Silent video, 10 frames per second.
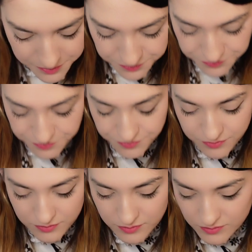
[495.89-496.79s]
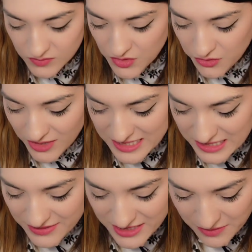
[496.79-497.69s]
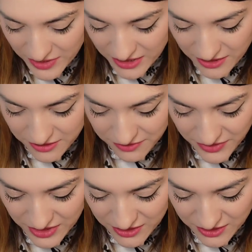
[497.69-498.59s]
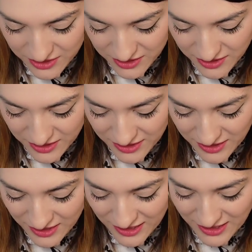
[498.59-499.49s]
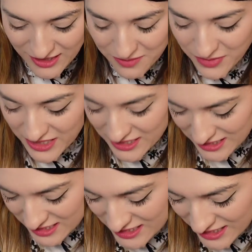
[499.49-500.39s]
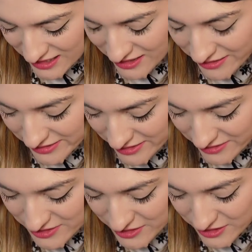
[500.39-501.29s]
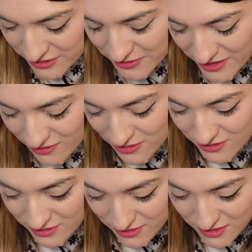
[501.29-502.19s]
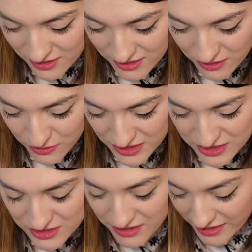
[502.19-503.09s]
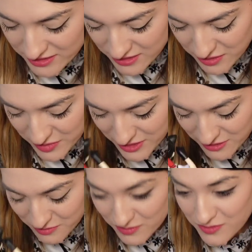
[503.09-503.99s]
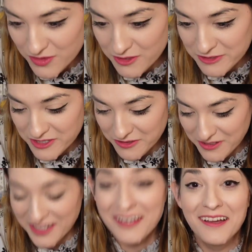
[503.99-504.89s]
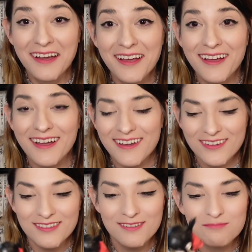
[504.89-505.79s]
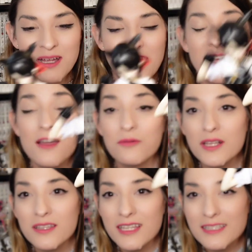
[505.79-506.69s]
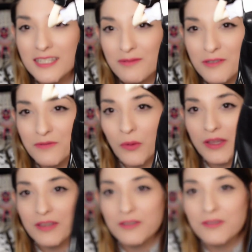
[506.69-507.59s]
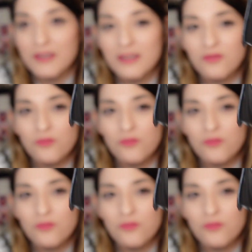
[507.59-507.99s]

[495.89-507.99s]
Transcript: Okay. You guys have seen my other figure, but I needed to get Kaguya to go along. Oh, it just cracked on the bottom. No joke. Well, that's Timu for you.